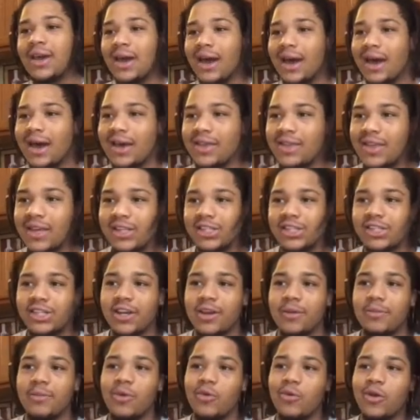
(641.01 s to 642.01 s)
This
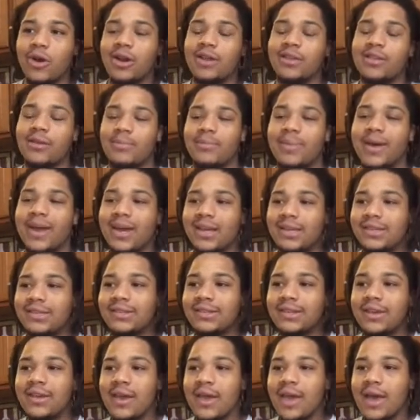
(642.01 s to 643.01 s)
should be one of the
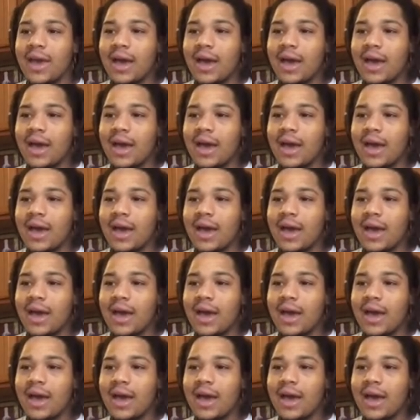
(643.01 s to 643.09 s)
best